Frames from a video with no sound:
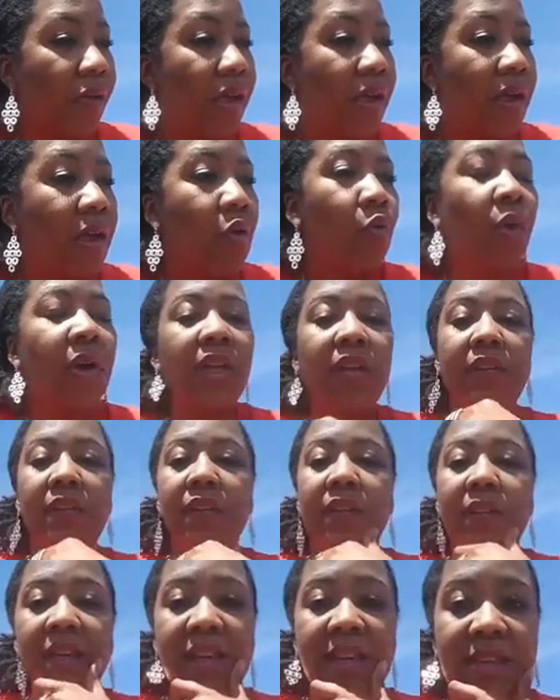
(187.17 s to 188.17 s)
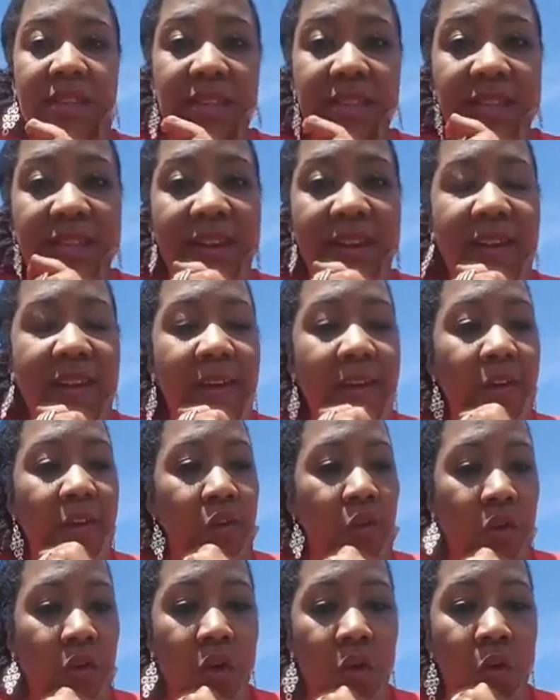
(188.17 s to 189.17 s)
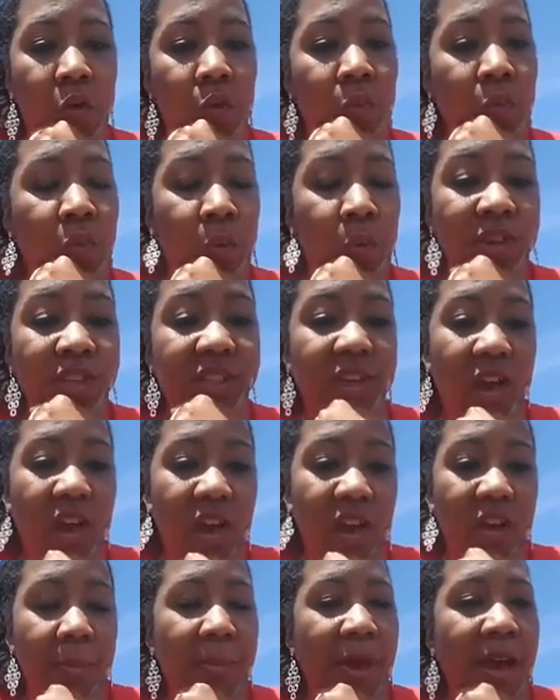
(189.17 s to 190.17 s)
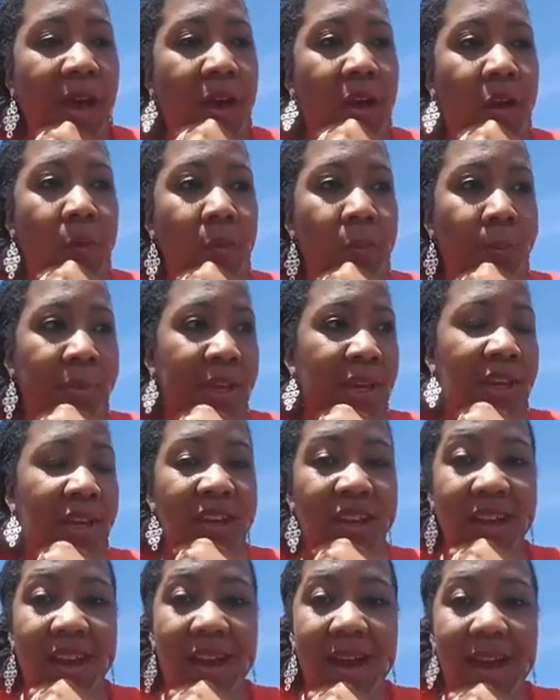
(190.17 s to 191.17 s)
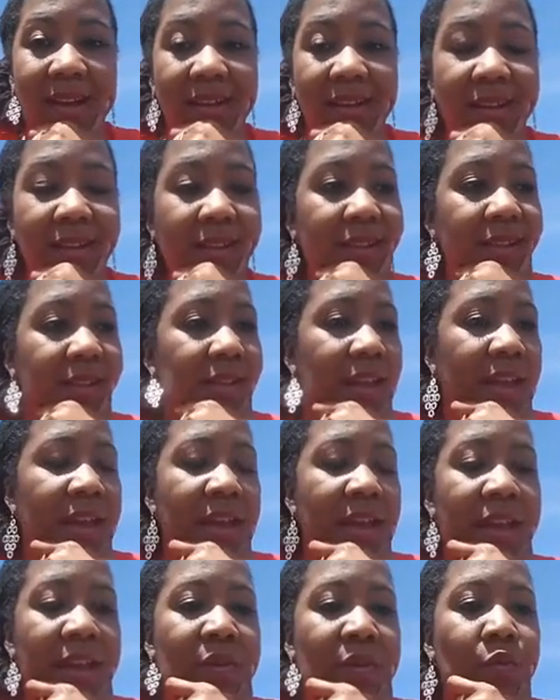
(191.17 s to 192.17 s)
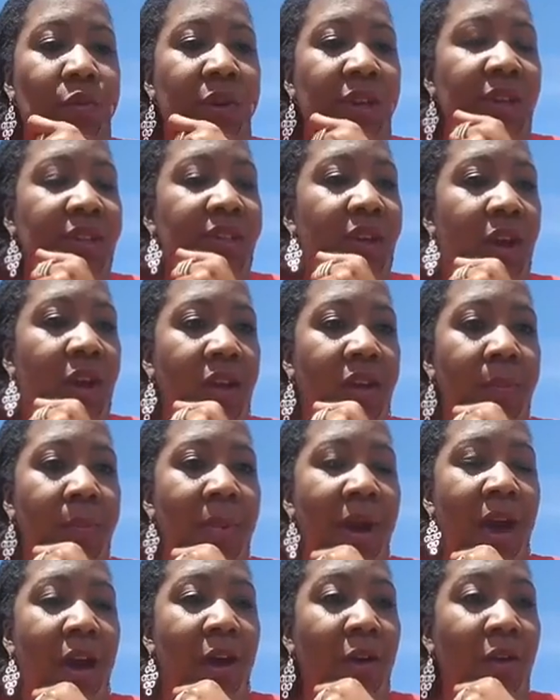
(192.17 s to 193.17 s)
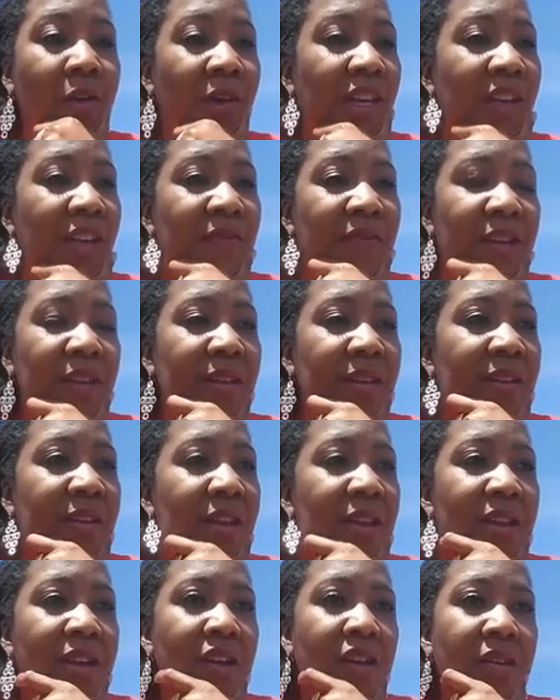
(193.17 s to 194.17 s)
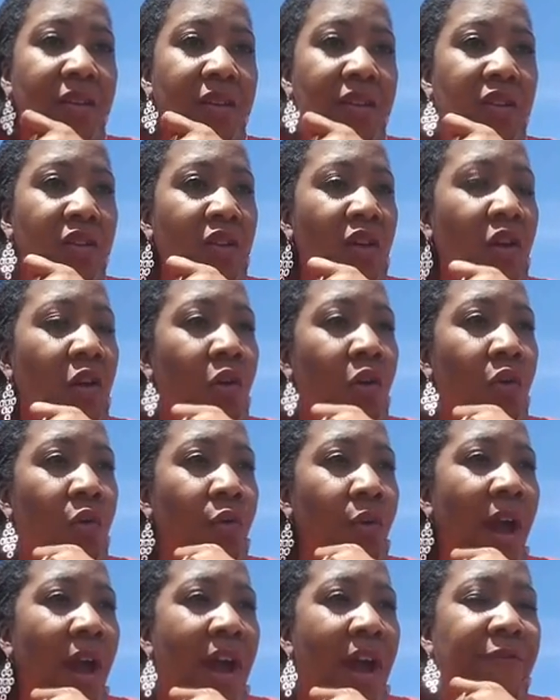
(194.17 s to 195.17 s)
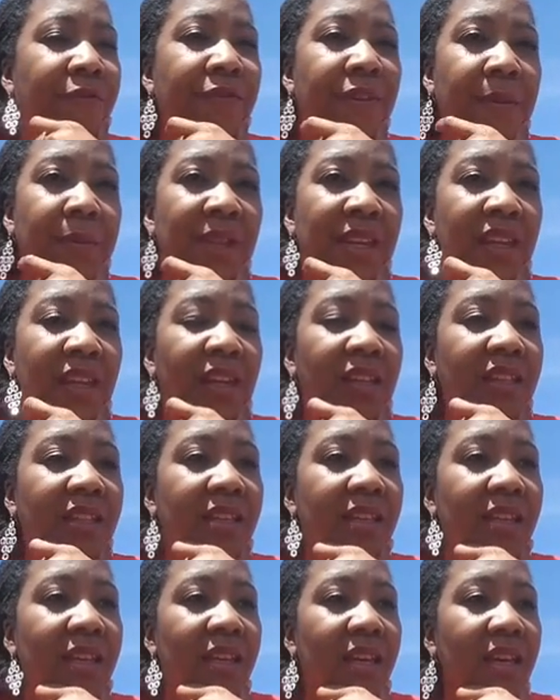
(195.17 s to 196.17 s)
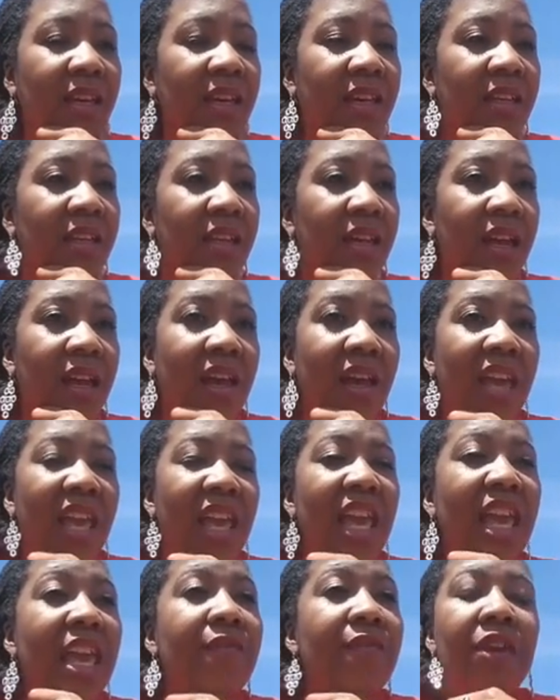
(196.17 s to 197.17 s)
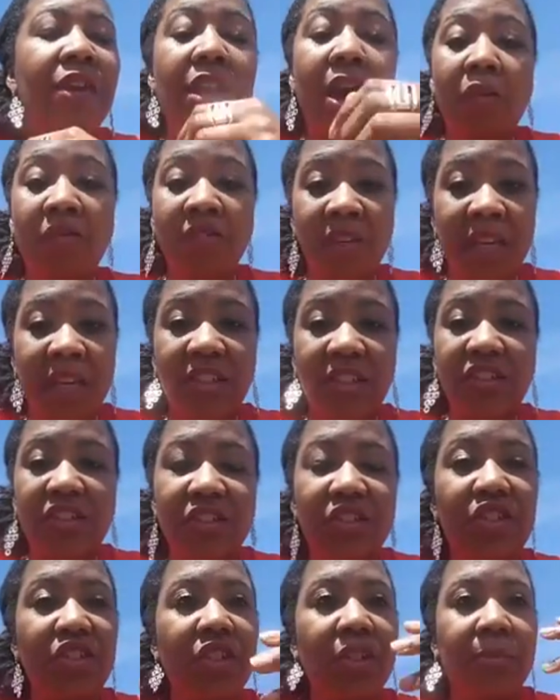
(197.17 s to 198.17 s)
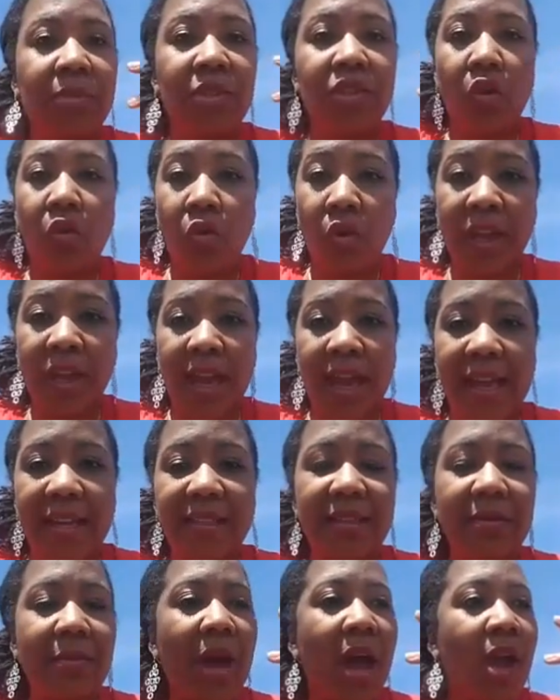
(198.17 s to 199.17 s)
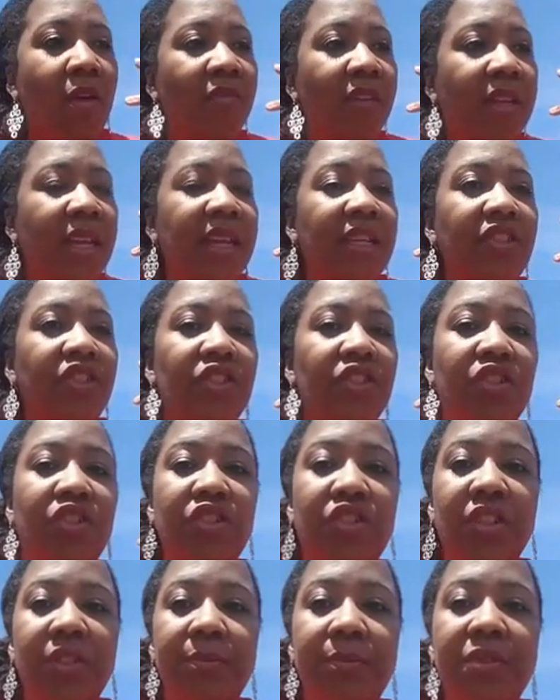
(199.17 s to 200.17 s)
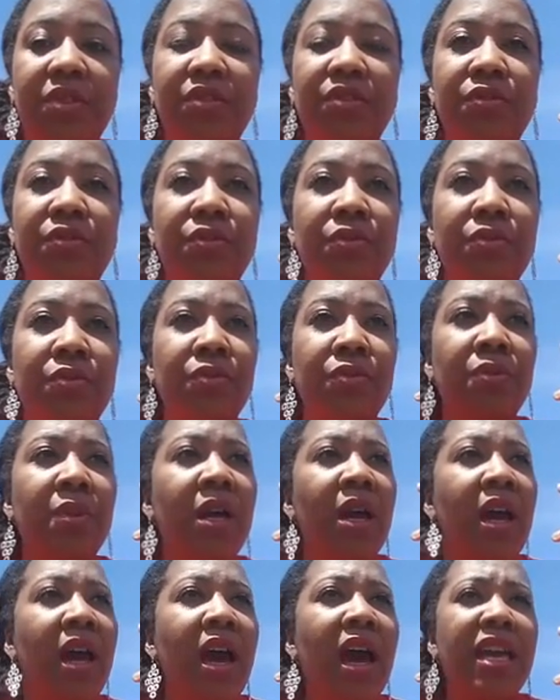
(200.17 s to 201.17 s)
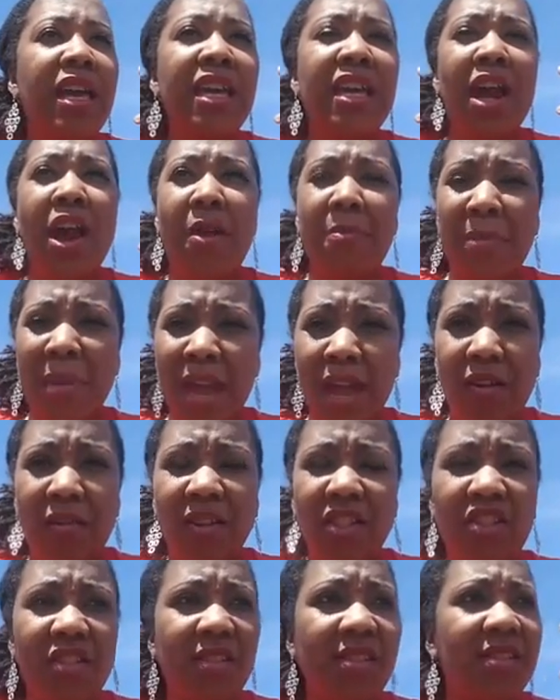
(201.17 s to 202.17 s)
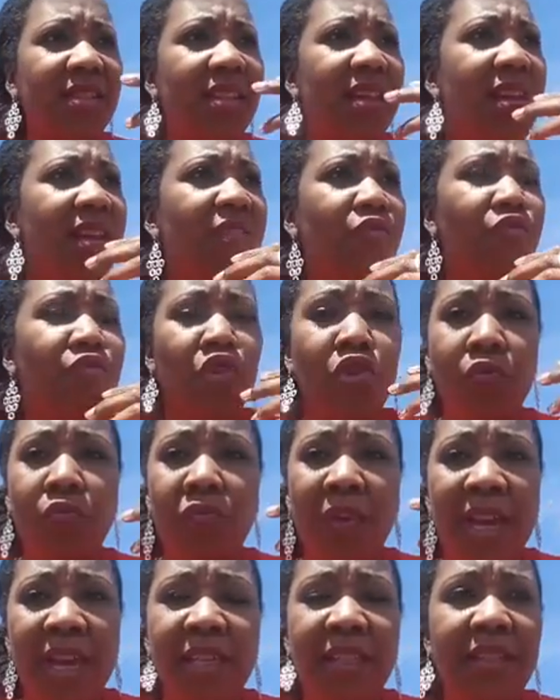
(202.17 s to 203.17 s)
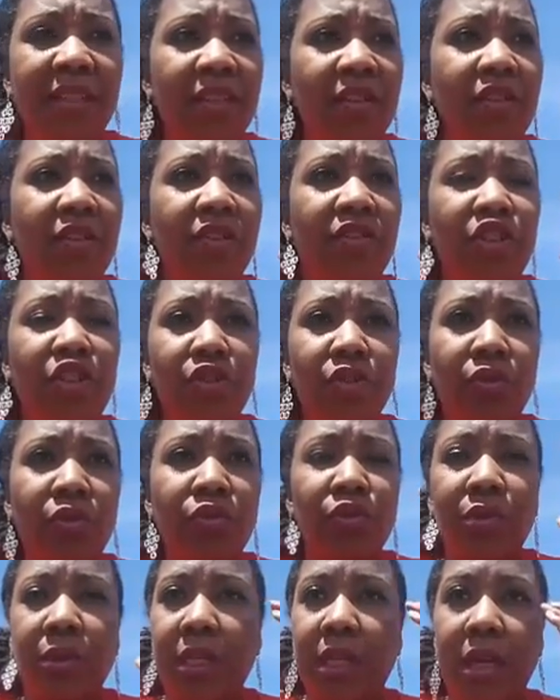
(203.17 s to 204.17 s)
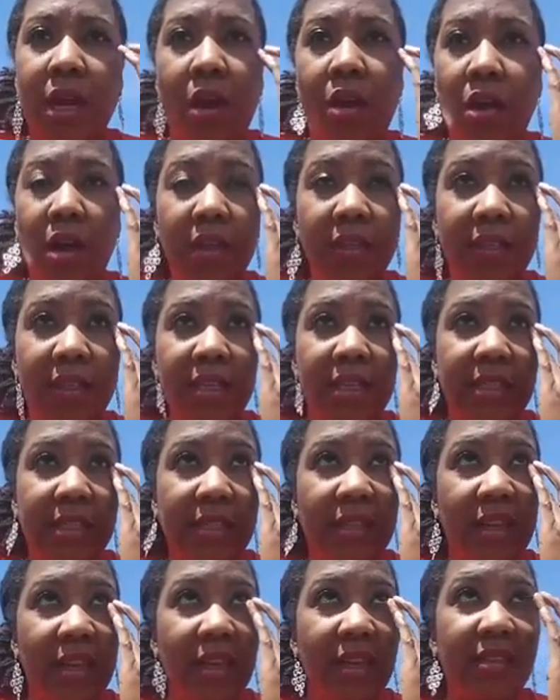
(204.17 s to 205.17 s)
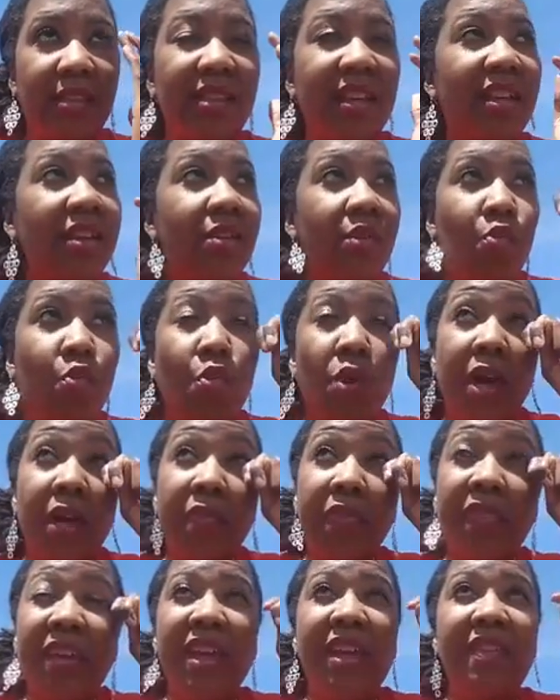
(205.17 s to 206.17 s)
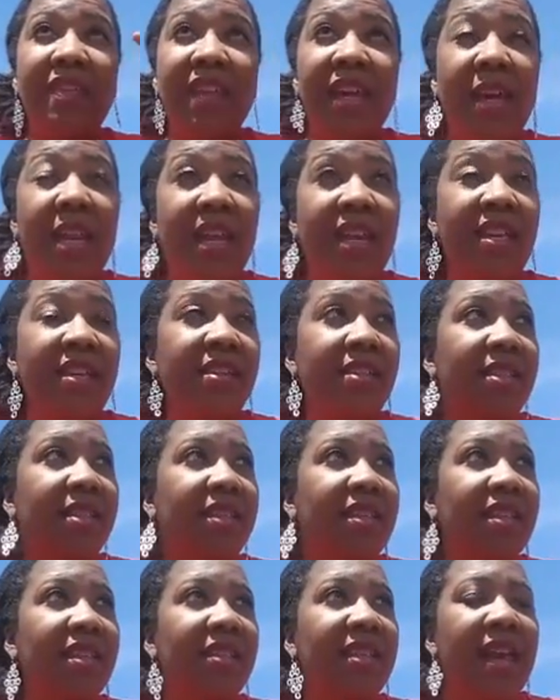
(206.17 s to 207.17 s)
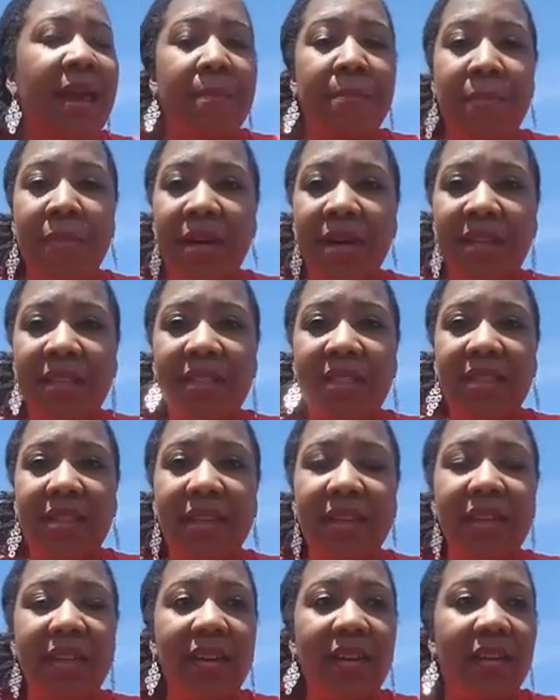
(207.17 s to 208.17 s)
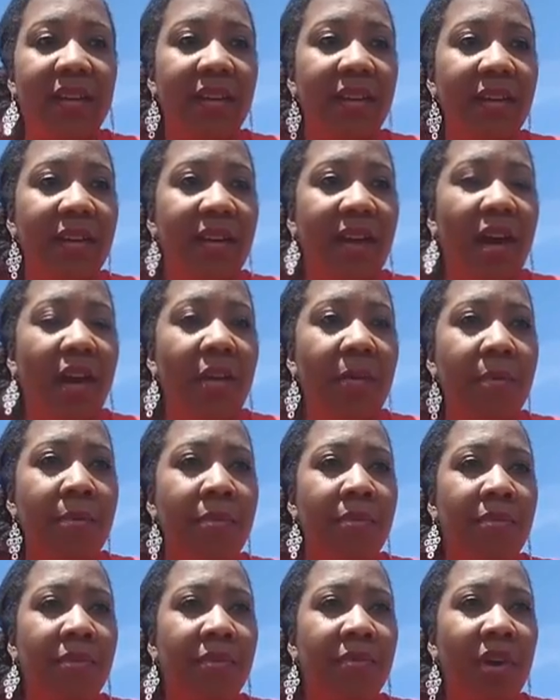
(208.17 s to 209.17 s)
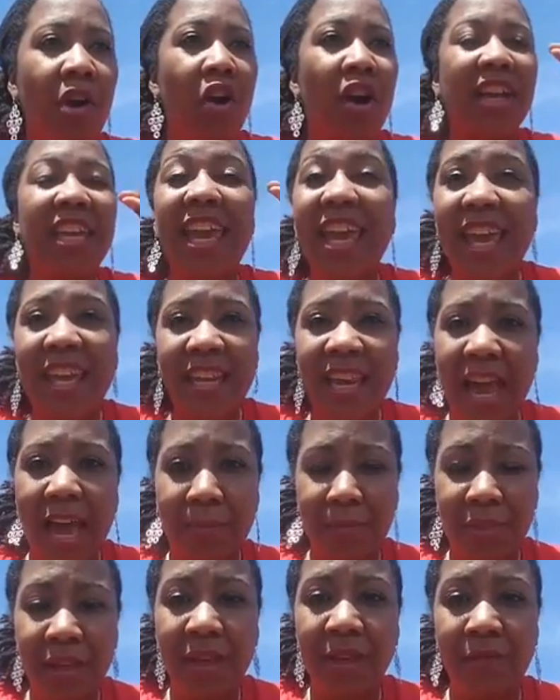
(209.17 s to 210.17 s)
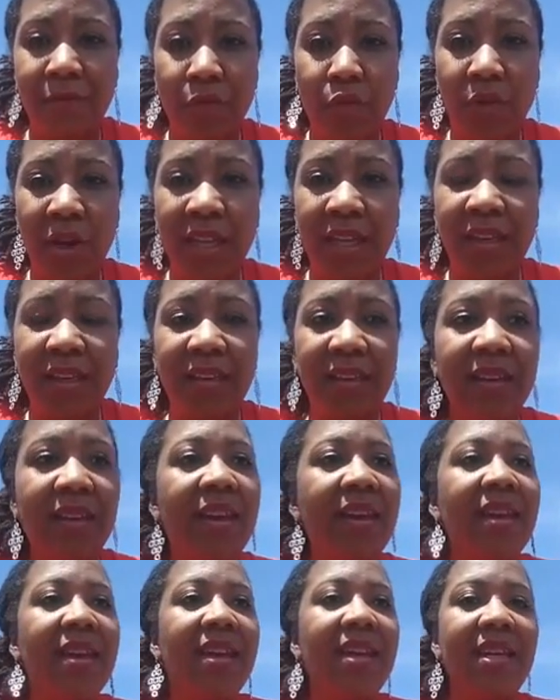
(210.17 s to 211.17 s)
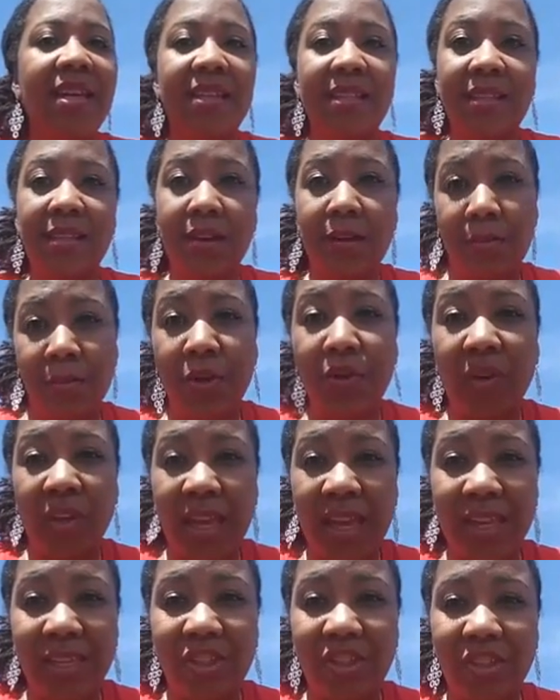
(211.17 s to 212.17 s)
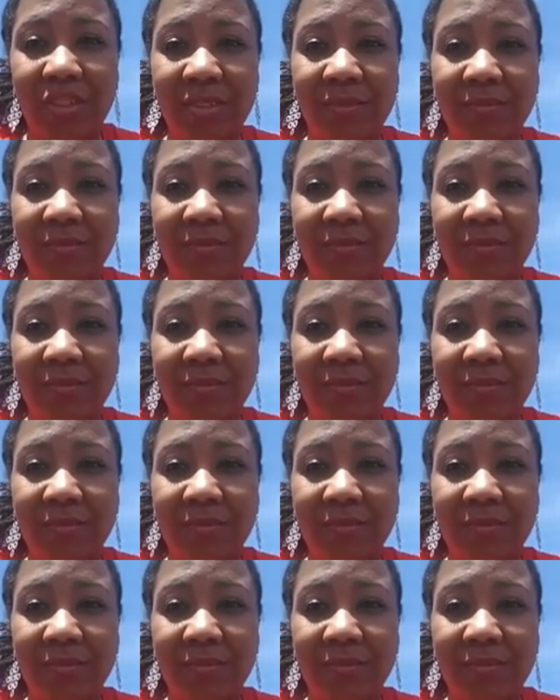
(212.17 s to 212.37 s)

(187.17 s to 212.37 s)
one of the things that, when we talk about being a goddess, and we talk about even, our femininity, and even our relationship to orgasm, our relationship to in our marriages, you're raising children, all of these things. There's one thing that must or cannot be avoided is communication.